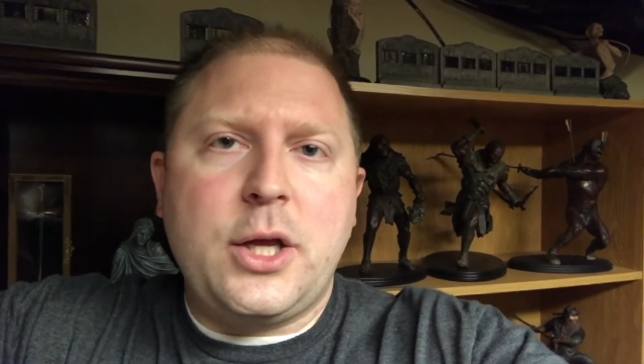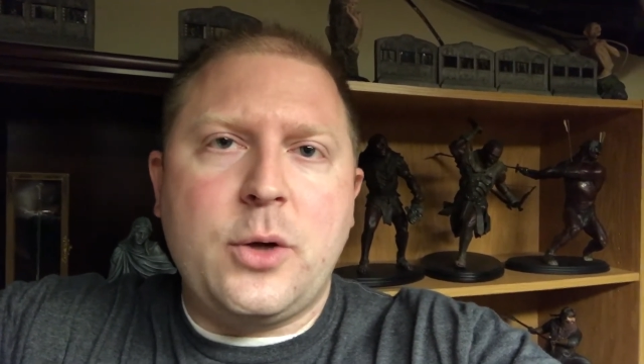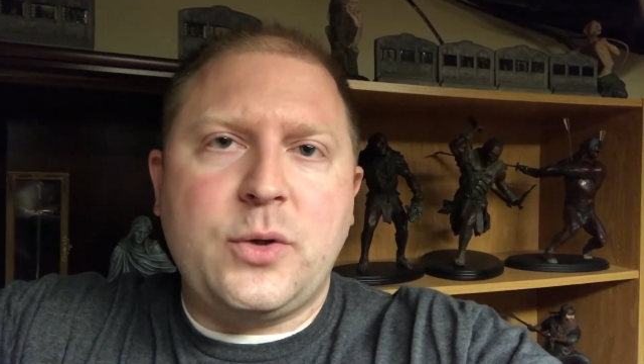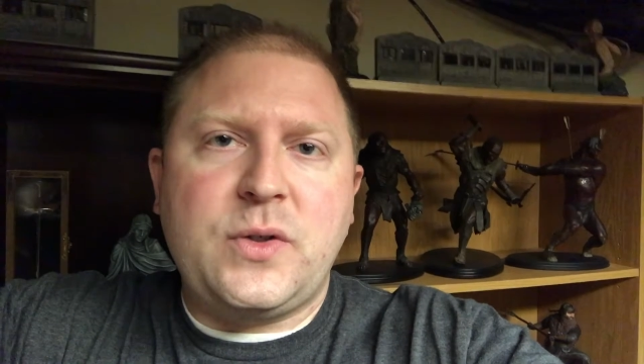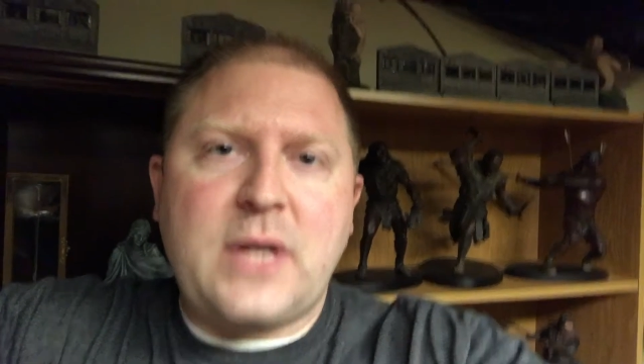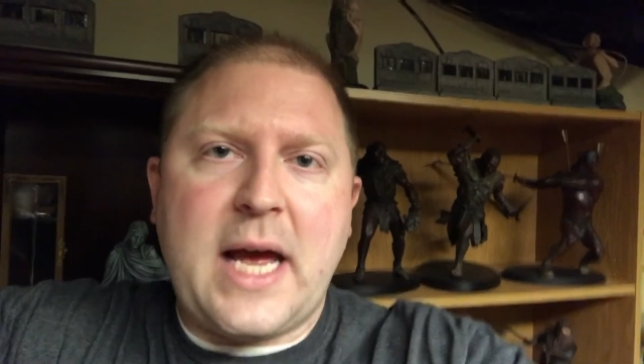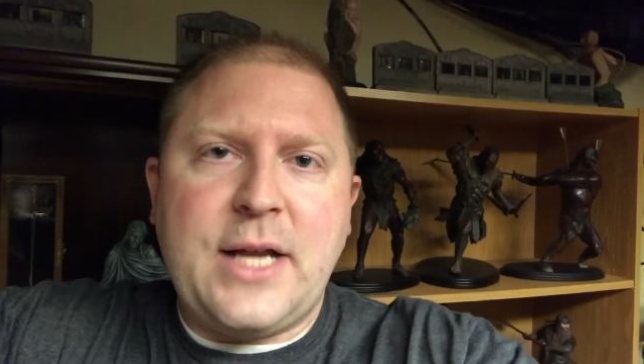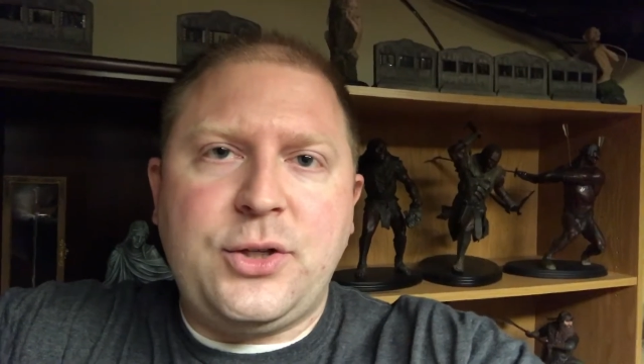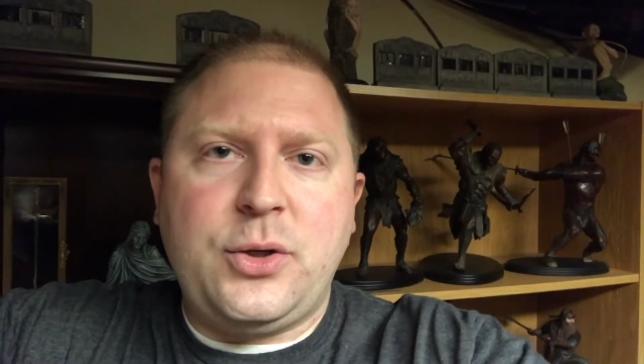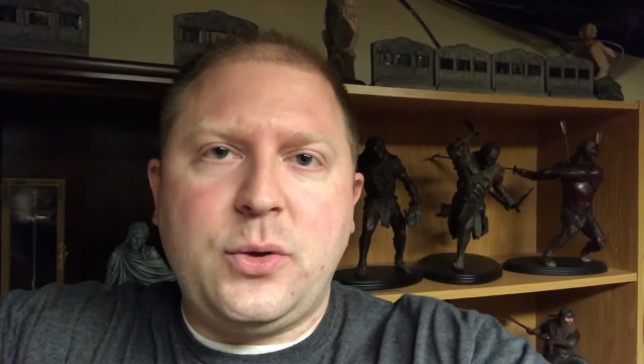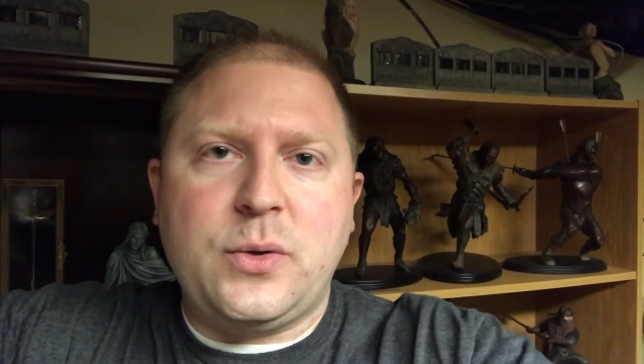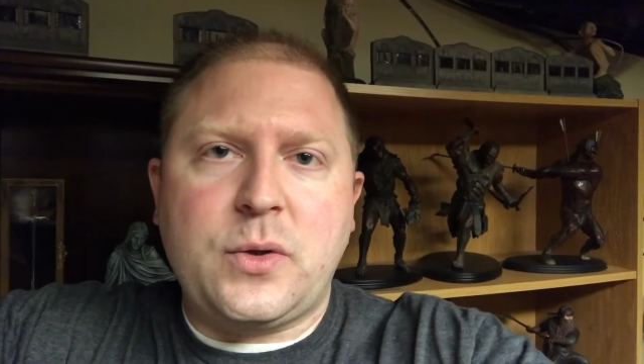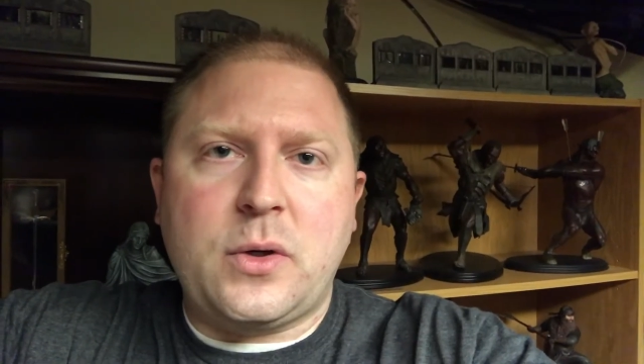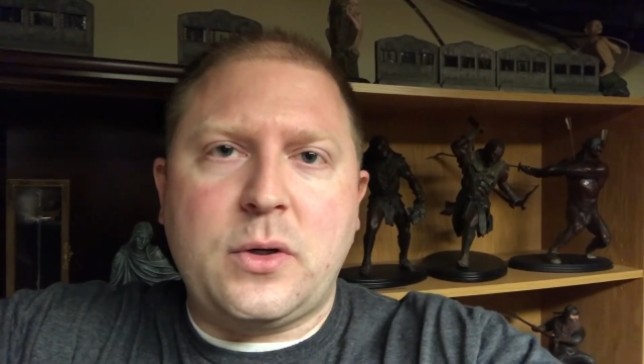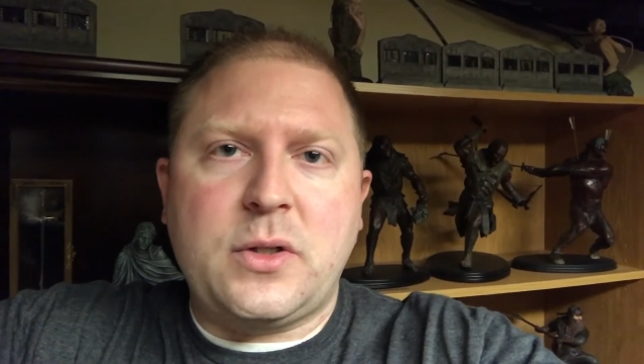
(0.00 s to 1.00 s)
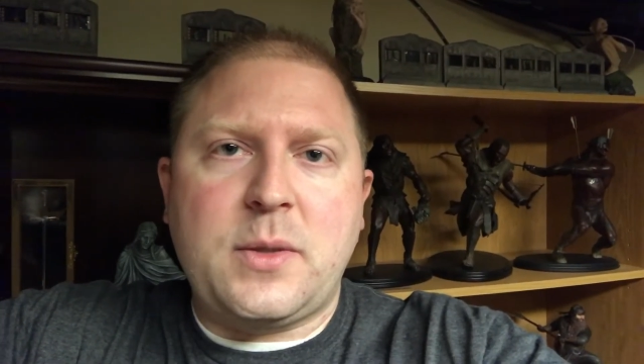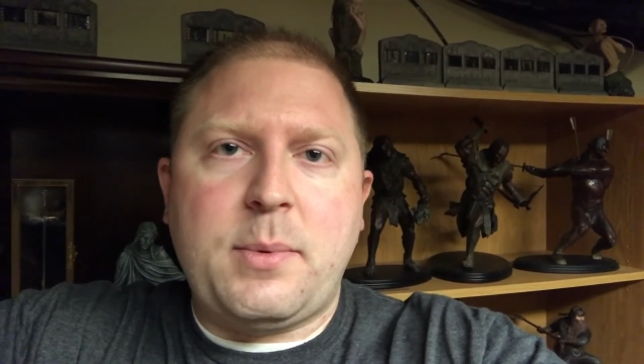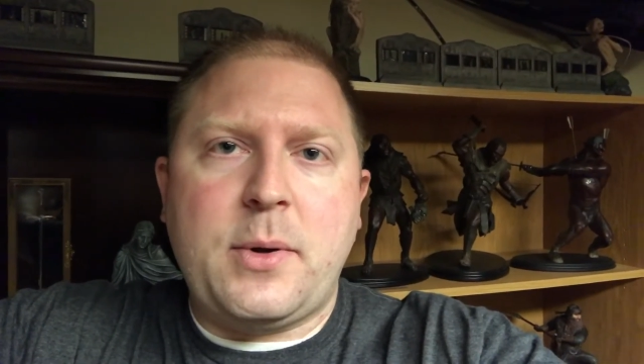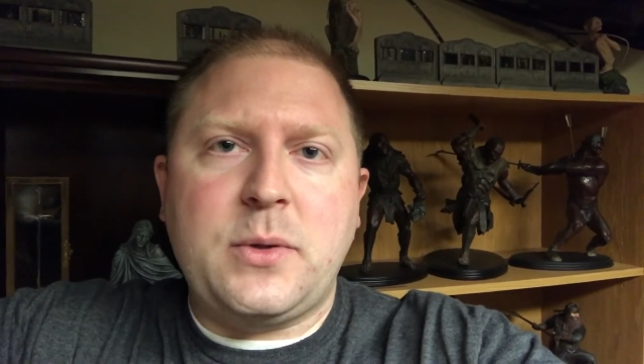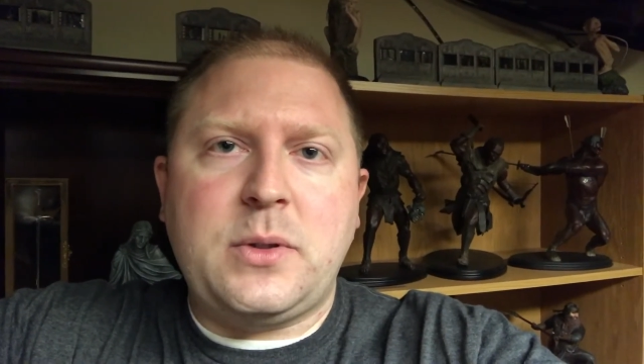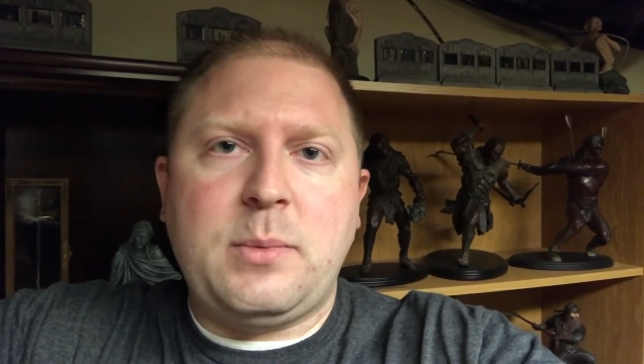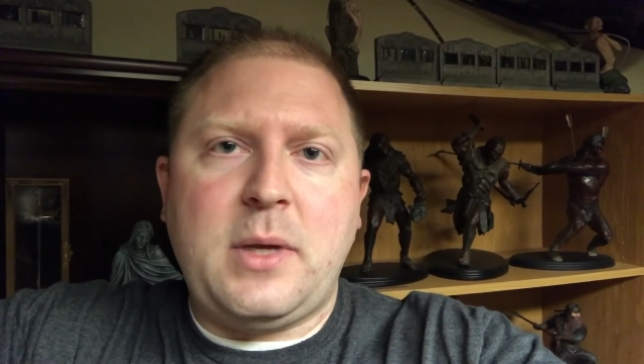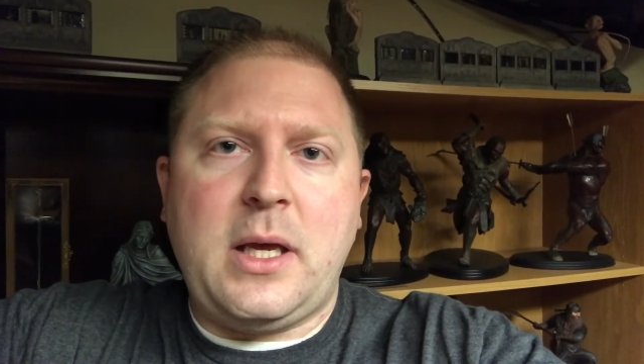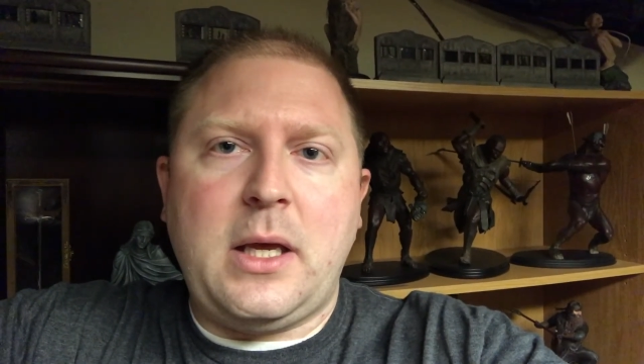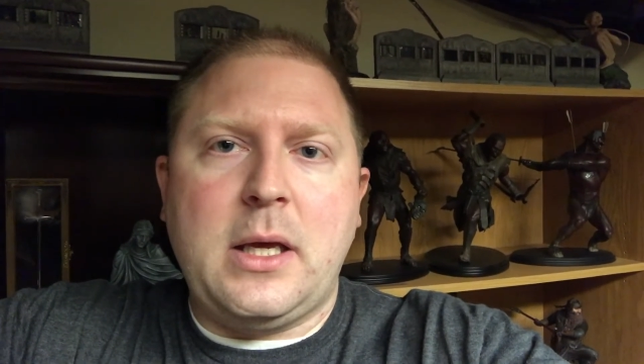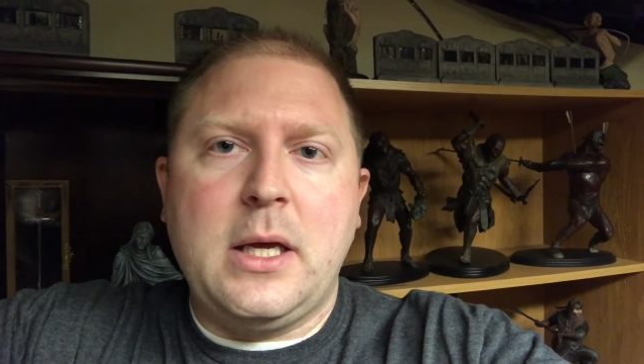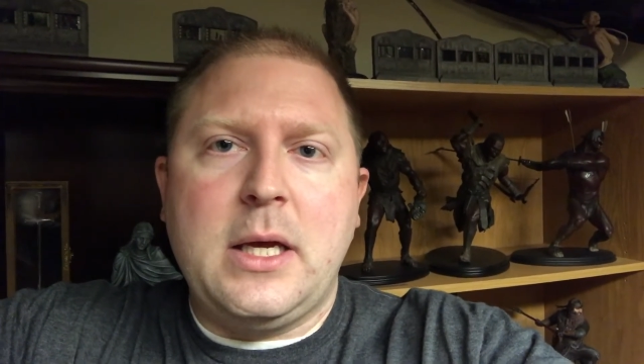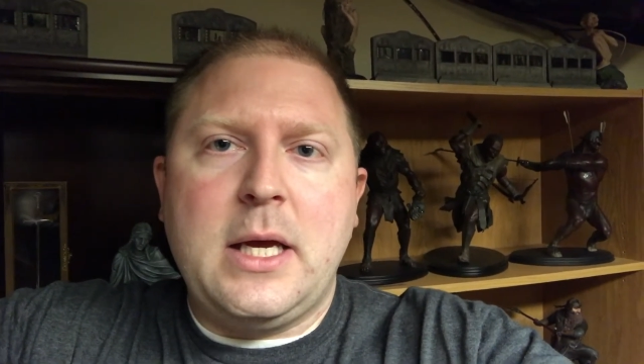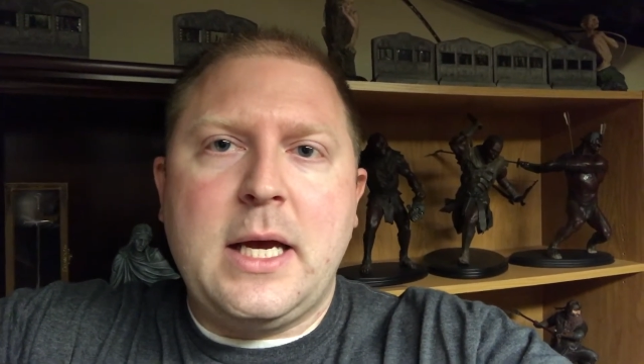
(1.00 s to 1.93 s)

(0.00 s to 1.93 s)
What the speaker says: statues are supposed to be